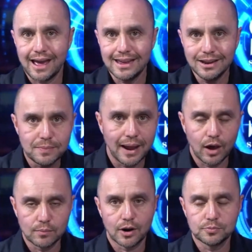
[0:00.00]

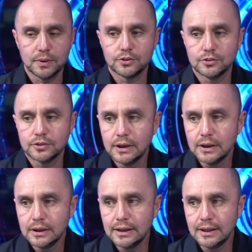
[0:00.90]
inbound prospectors
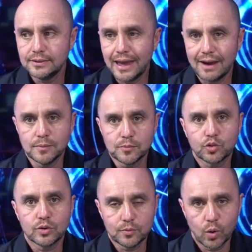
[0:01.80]
is have them
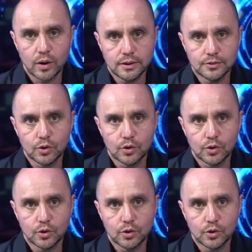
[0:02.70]
script oriented.